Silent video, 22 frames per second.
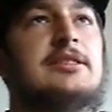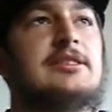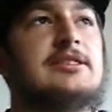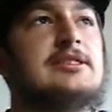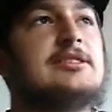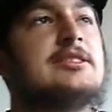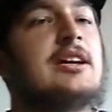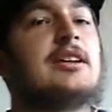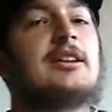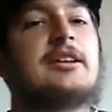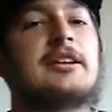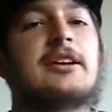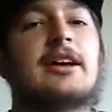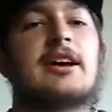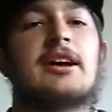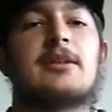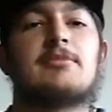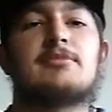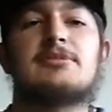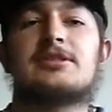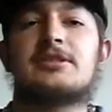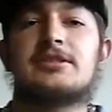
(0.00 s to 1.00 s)
selling
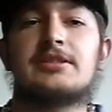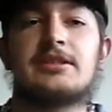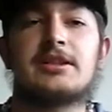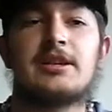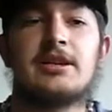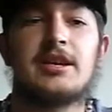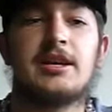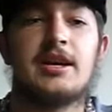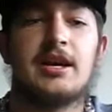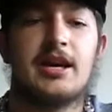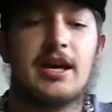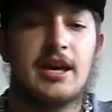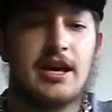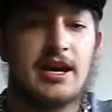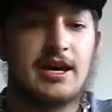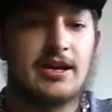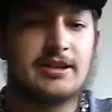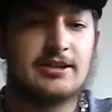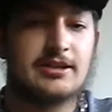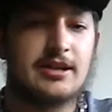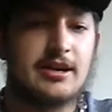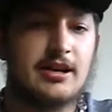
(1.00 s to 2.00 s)
apps.
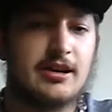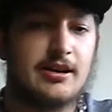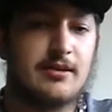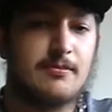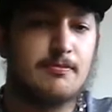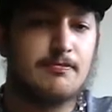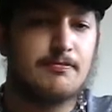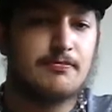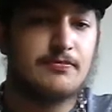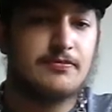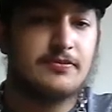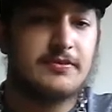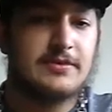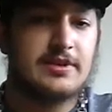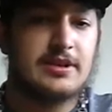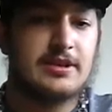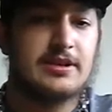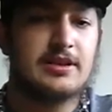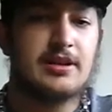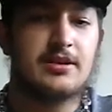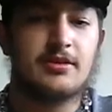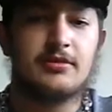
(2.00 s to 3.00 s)
And
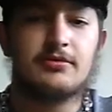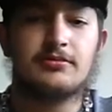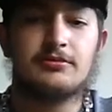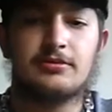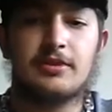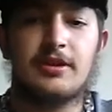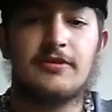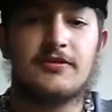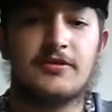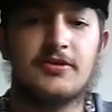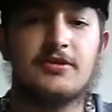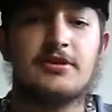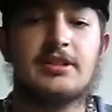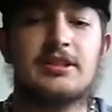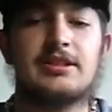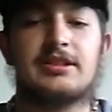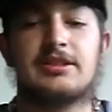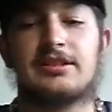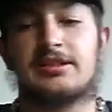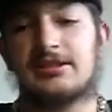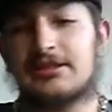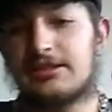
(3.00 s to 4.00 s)
if you
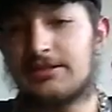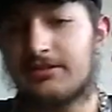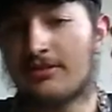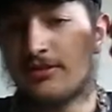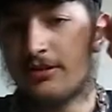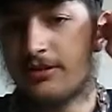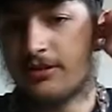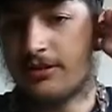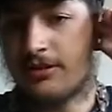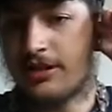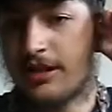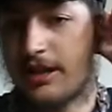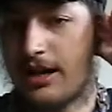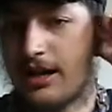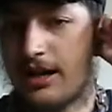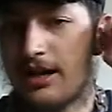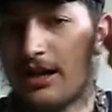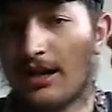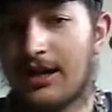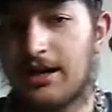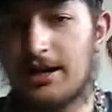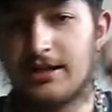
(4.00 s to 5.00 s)
can
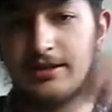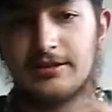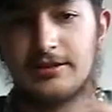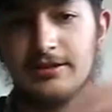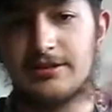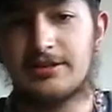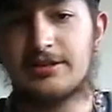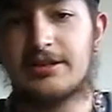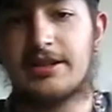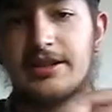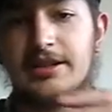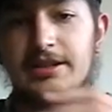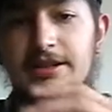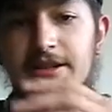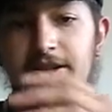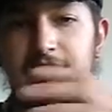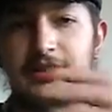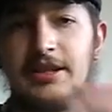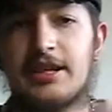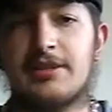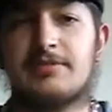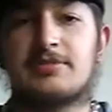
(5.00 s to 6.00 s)
learn
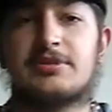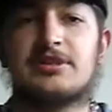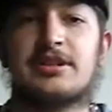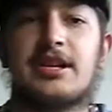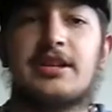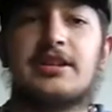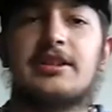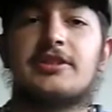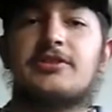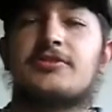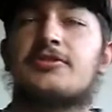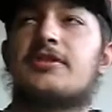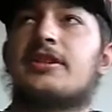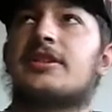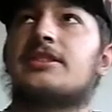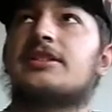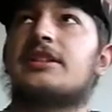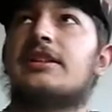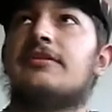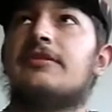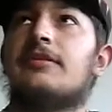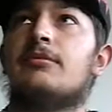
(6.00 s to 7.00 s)
the tips and the
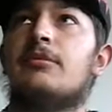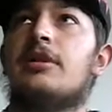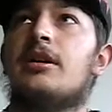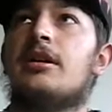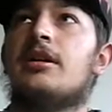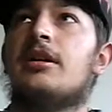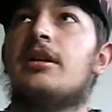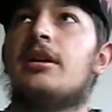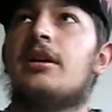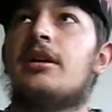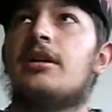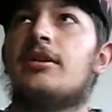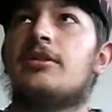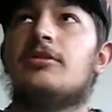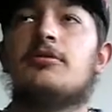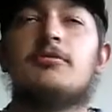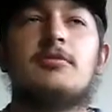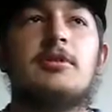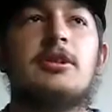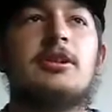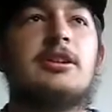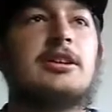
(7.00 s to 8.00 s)
tricks of them,
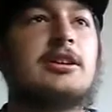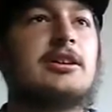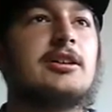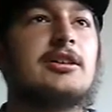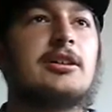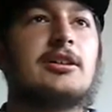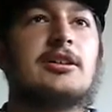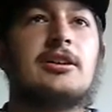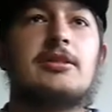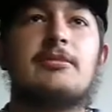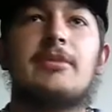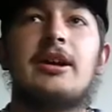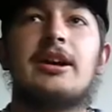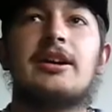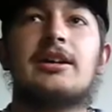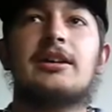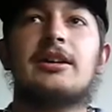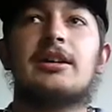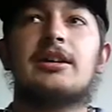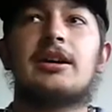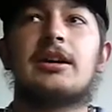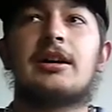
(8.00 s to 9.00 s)
you really can
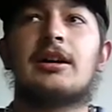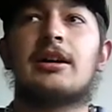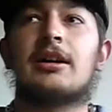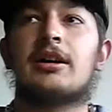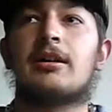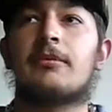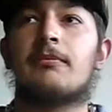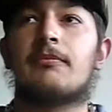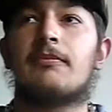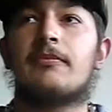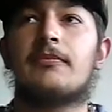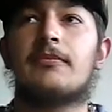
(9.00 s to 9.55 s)
make a